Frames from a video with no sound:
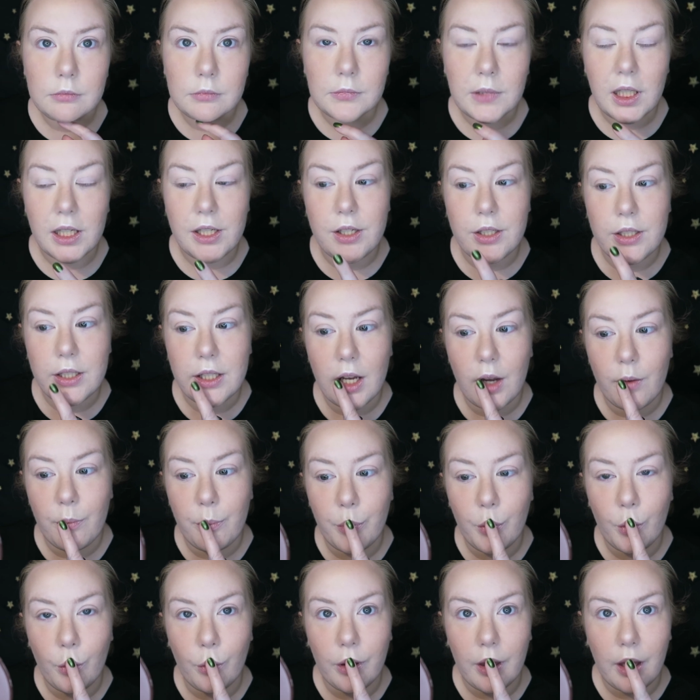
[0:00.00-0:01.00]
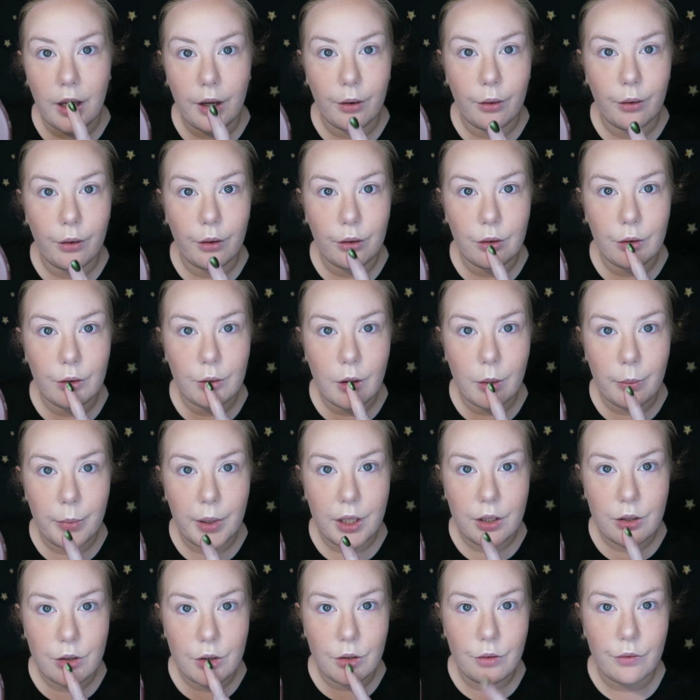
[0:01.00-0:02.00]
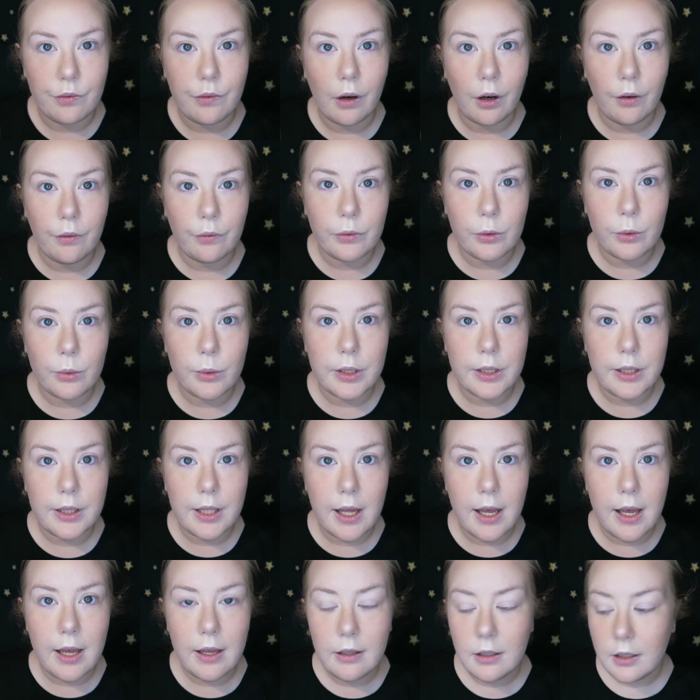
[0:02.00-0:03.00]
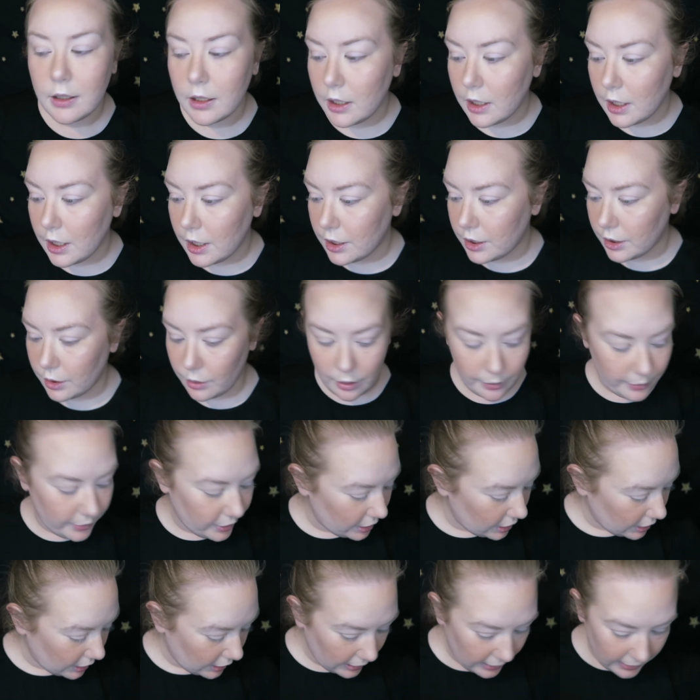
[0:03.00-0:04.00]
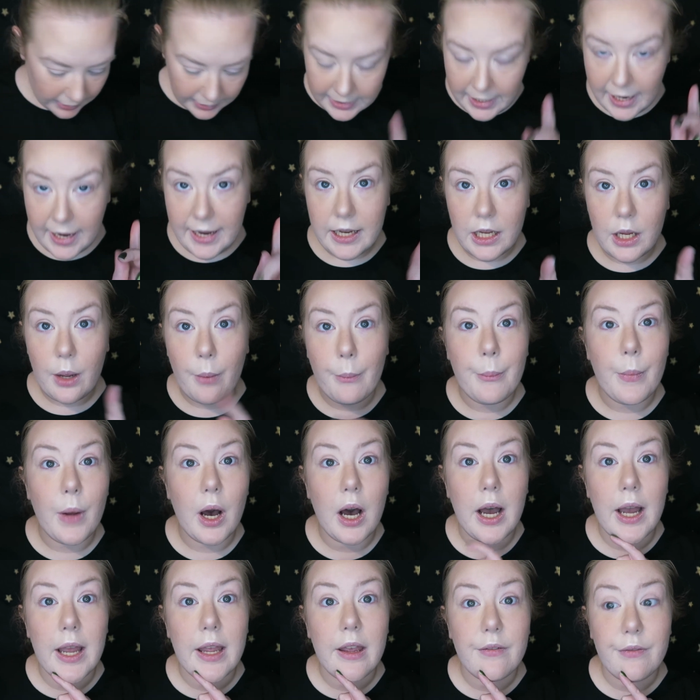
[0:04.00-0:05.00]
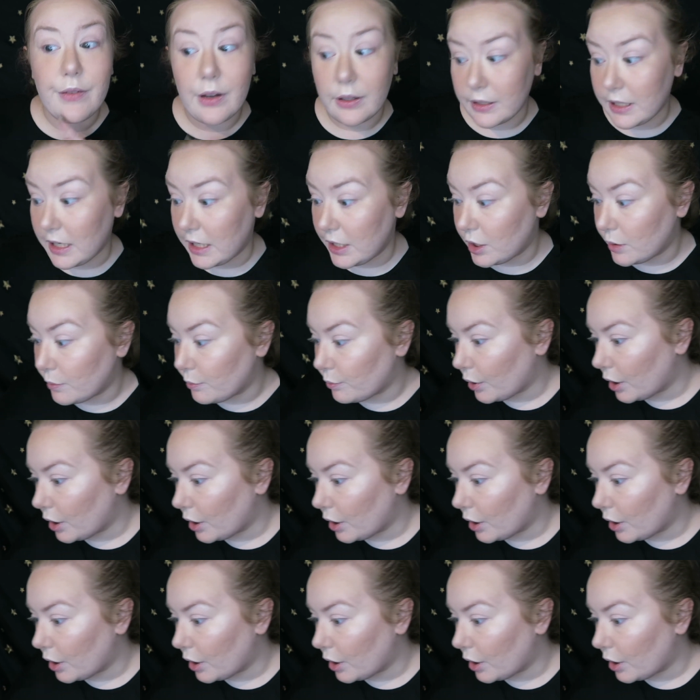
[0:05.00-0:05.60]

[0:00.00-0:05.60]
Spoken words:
Can you see I've brought that a bit too far forward there? So I'm just going to take my foundation